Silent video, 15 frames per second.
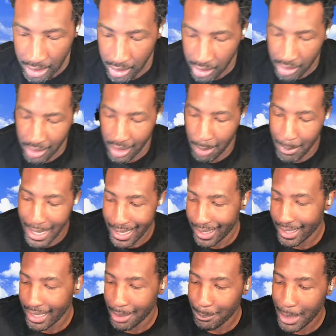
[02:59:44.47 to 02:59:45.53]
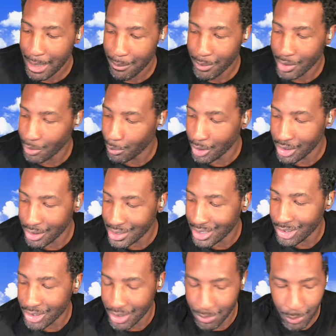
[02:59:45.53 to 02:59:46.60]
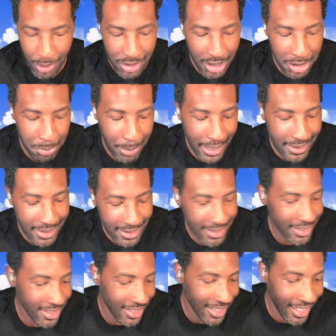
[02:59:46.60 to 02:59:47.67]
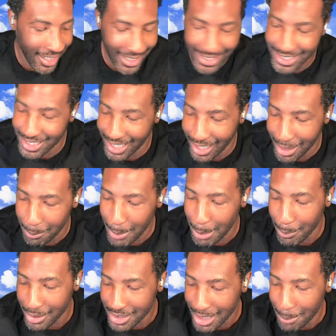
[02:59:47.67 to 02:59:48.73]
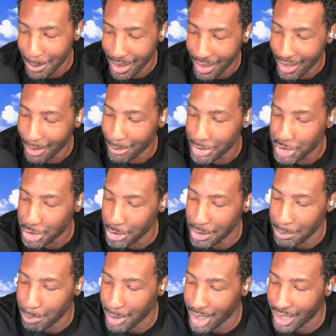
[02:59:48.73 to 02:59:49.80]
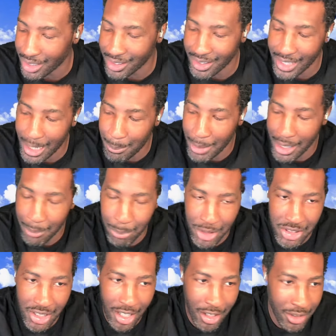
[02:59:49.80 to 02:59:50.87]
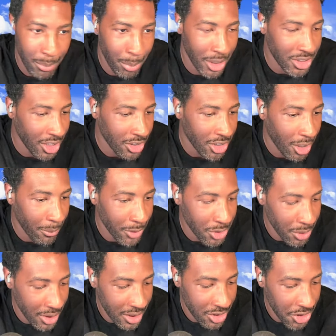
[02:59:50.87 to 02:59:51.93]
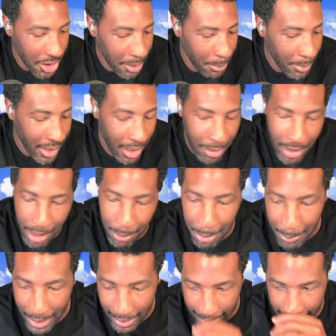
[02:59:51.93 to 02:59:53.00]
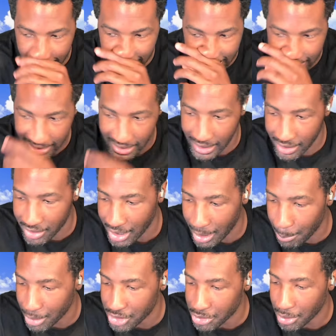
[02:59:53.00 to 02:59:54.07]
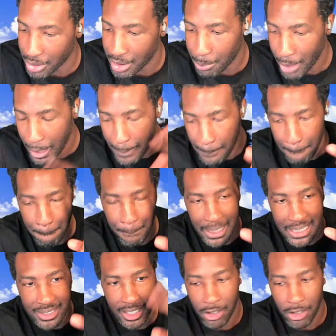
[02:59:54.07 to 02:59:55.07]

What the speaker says: come back again, man. We'll touch base and see how the memories come along for sure. But other than that, man, appreciate y'all for joining the stream, and I'll be back another time pretty shortly. But peace out